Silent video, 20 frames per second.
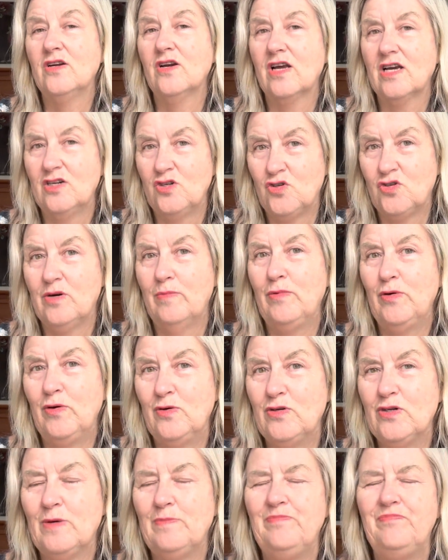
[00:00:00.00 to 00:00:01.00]

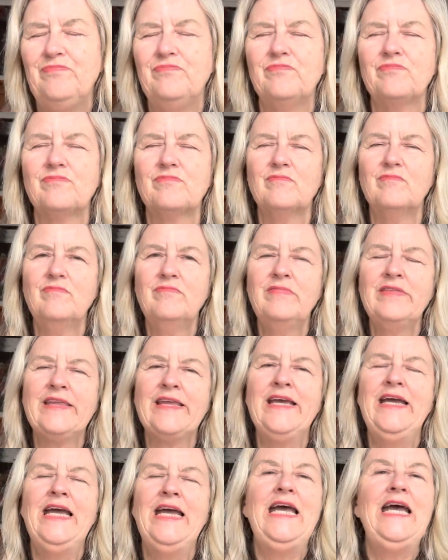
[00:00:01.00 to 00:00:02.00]
contribute.
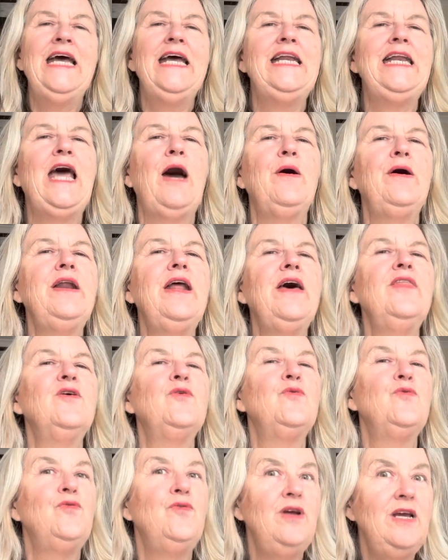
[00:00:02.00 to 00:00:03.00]
Now, another
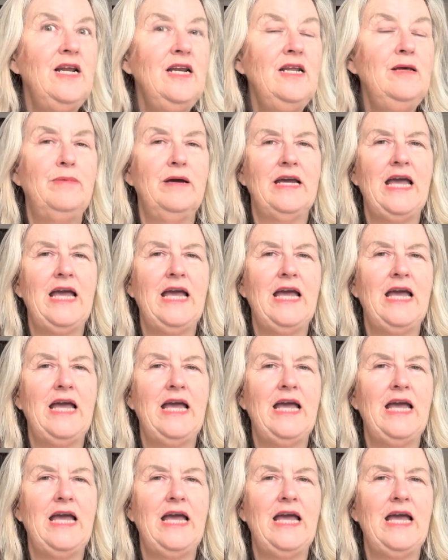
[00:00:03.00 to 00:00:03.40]
really big